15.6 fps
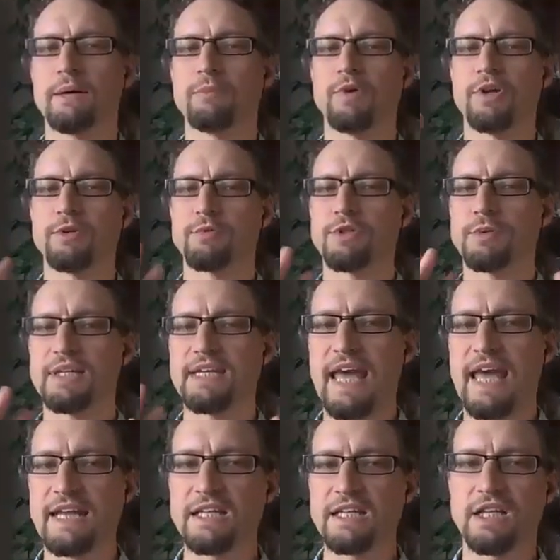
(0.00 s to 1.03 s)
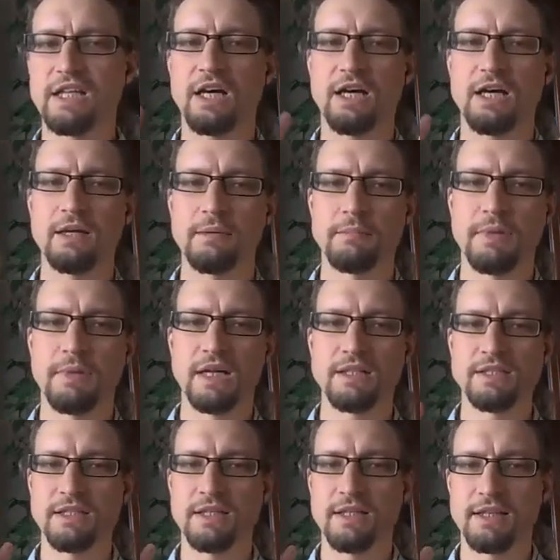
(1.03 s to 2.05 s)
whether we're doing canon law,
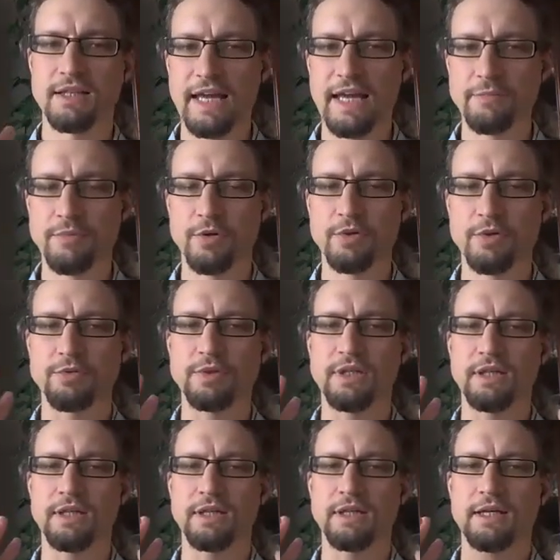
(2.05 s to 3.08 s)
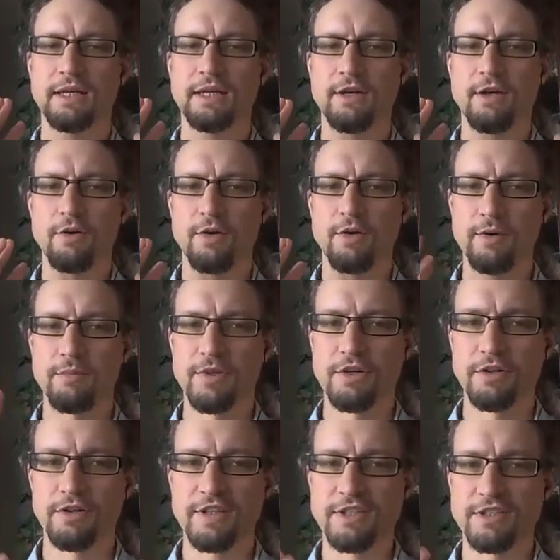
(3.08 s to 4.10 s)
monks, Latin poetry,
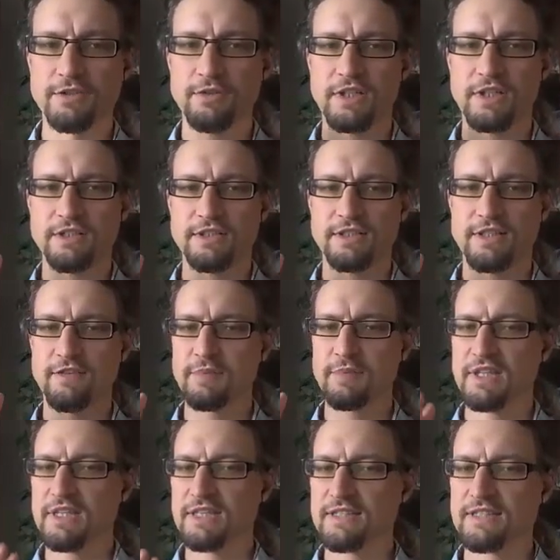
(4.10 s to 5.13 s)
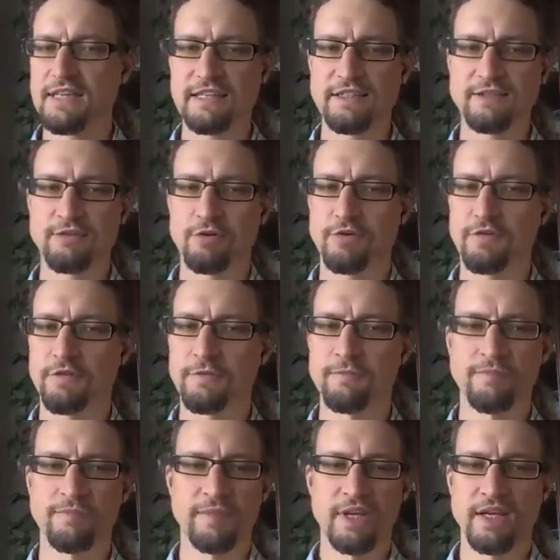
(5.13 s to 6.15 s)
imperial history. Just give me this like sort of
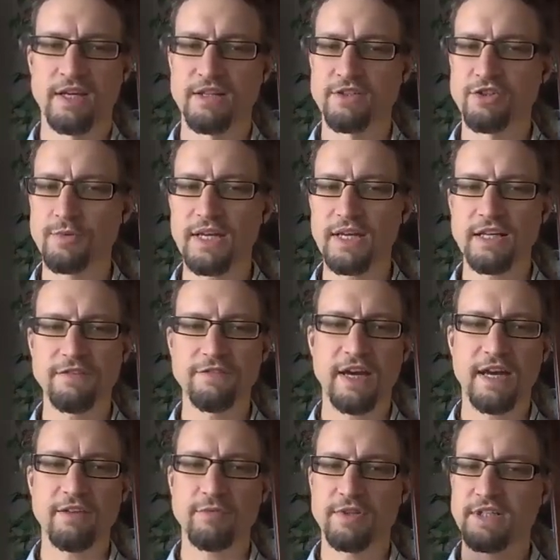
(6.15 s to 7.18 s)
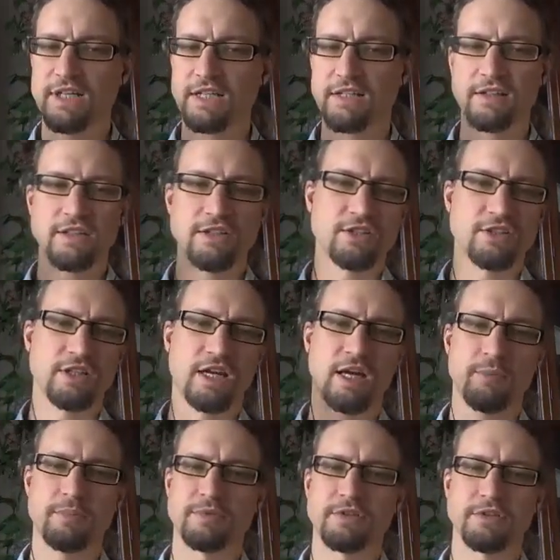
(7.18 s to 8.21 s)
285 with Diocletian
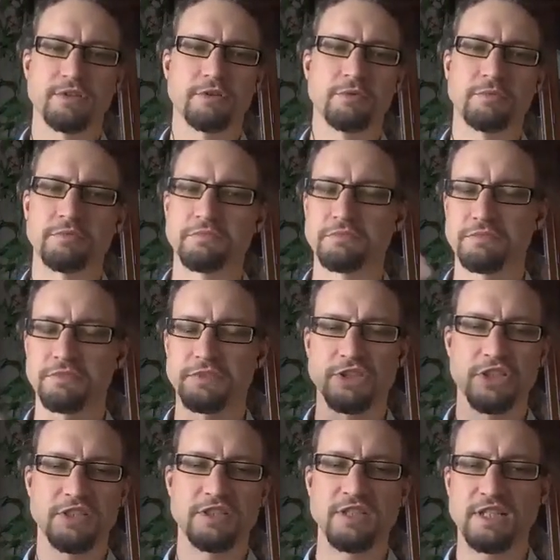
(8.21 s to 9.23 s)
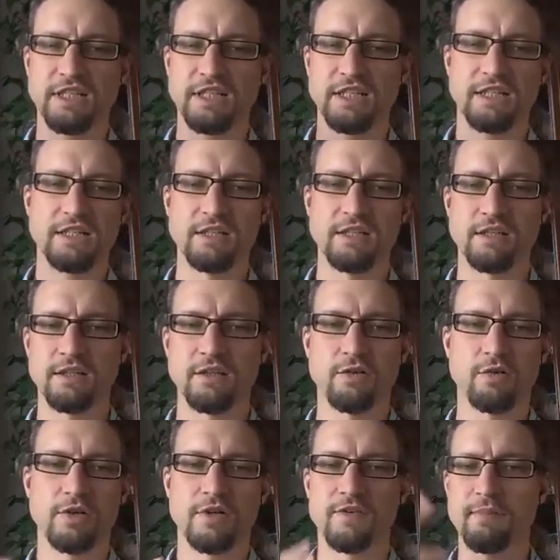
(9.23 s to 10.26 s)
up to Justinian
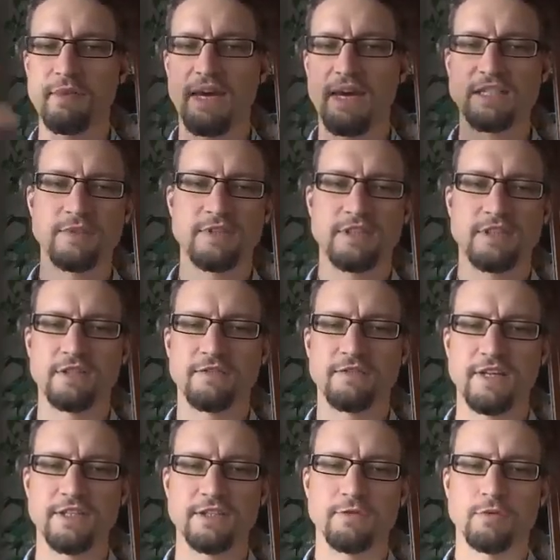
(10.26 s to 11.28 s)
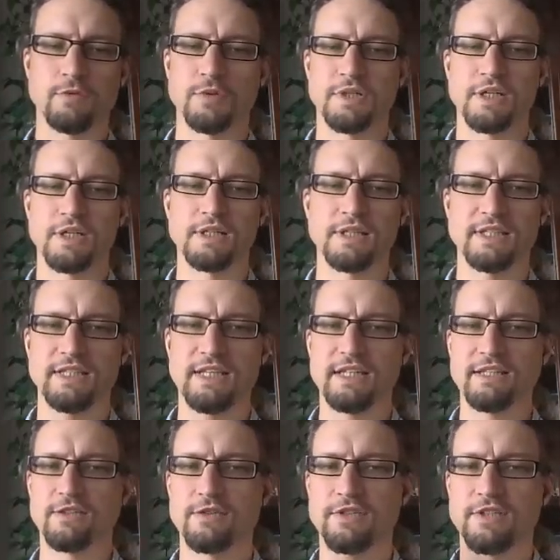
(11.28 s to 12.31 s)
or even Maximus the Confessor. We're doing
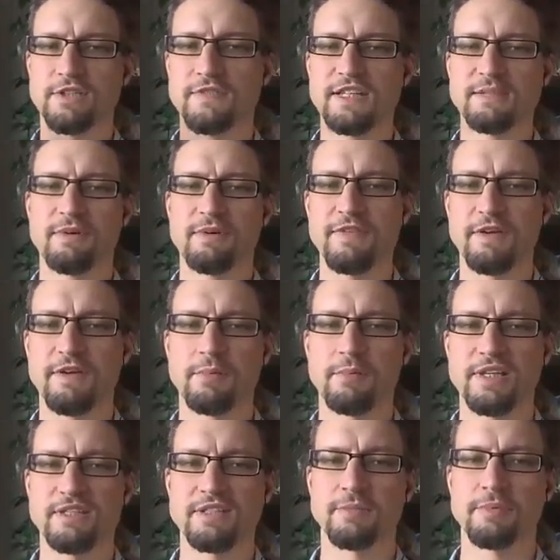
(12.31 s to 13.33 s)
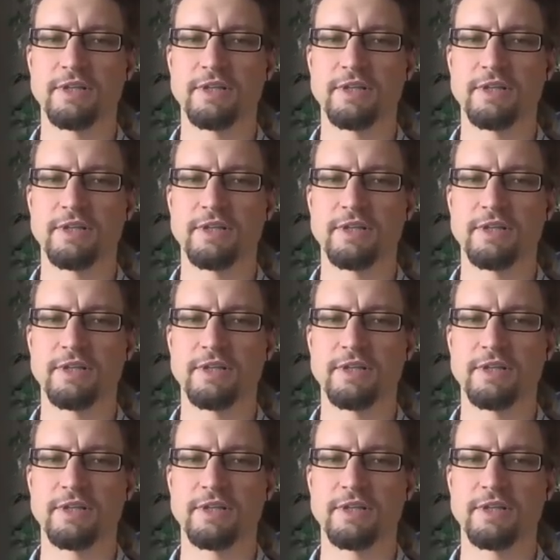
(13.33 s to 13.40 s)
ecclesiastical stuff. That's my favorite place to